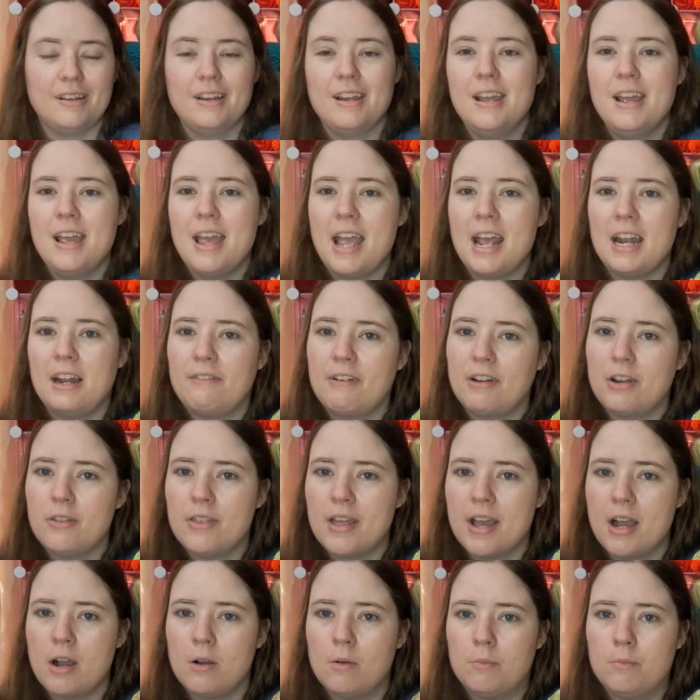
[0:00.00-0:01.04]
and if I do
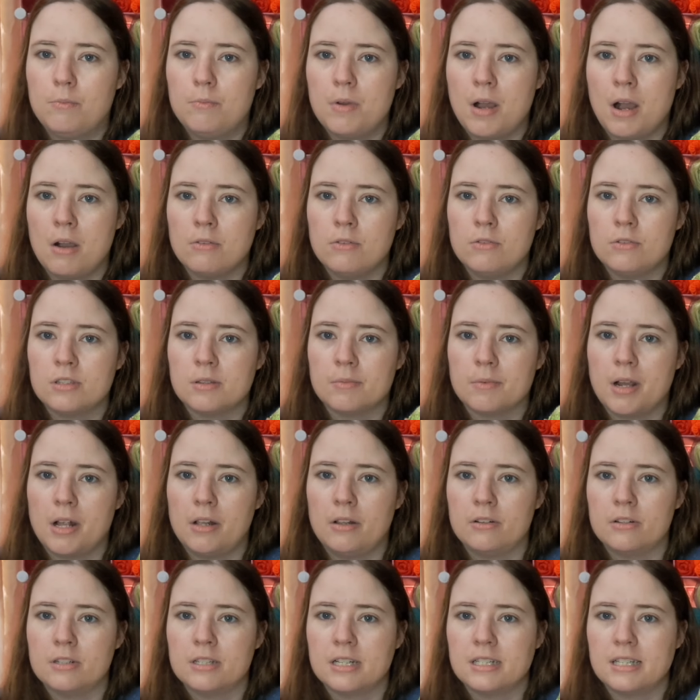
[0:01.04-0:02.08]
that, I'll, I'll use some
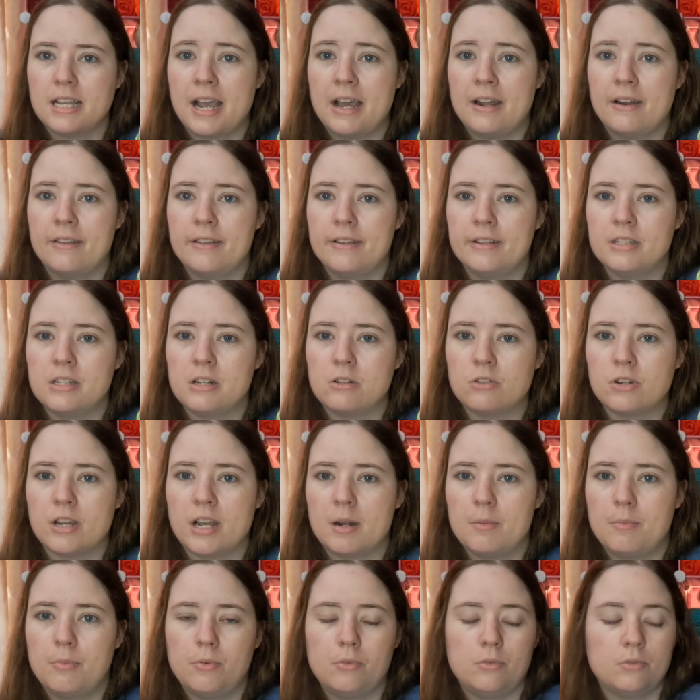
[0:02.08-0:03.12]
colors that's out of this. I'll
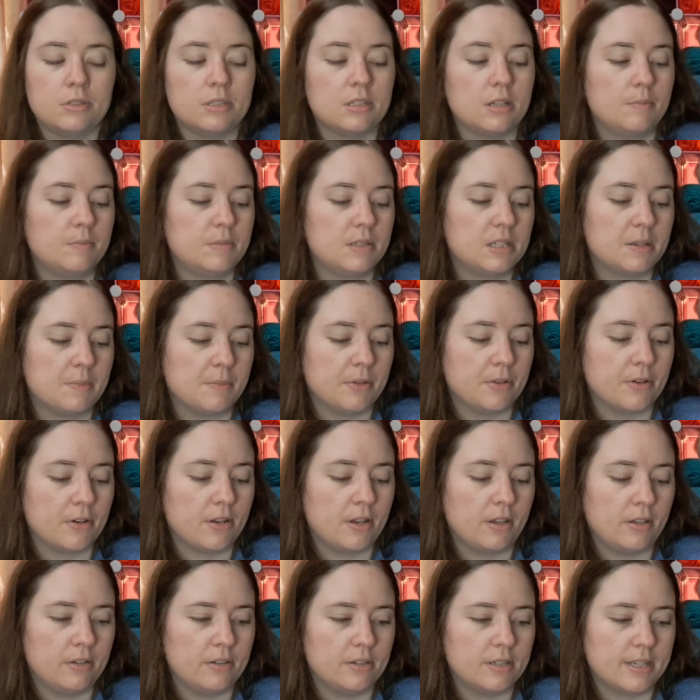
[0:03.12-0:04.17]
try to pull some similar
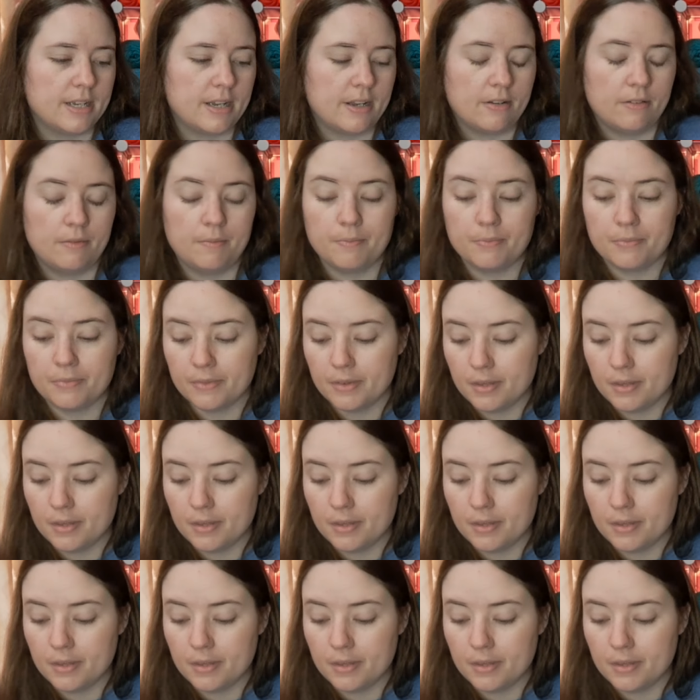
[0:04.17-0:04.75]
colors out.